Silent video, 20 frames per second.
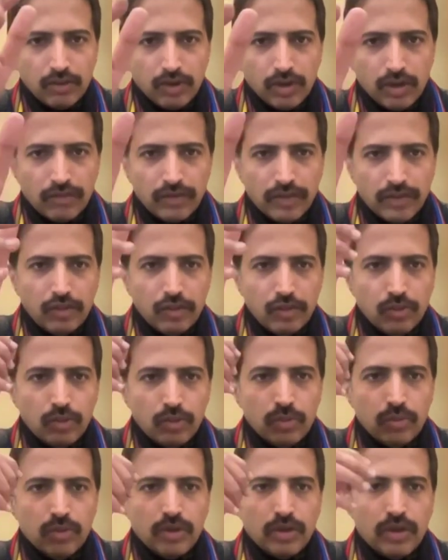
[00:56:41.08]
work with
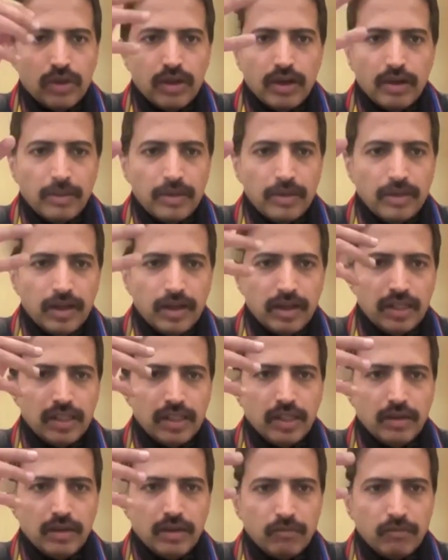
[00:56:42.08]
you? I mean,
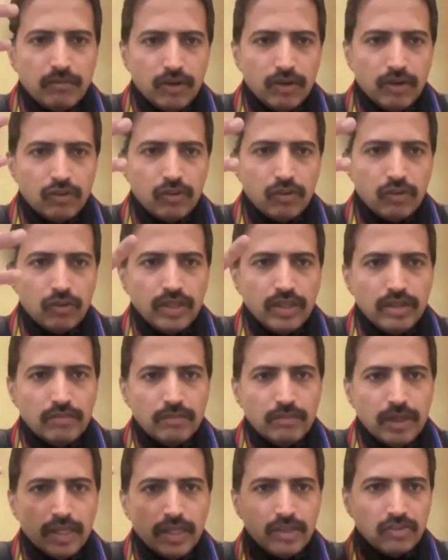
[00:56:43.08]
Arindam, first you and
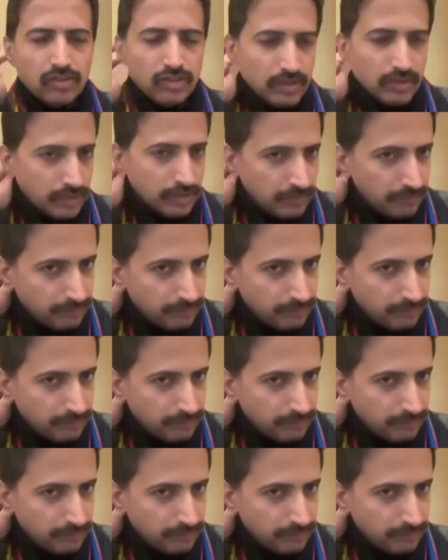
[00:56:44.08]
then Mangesh.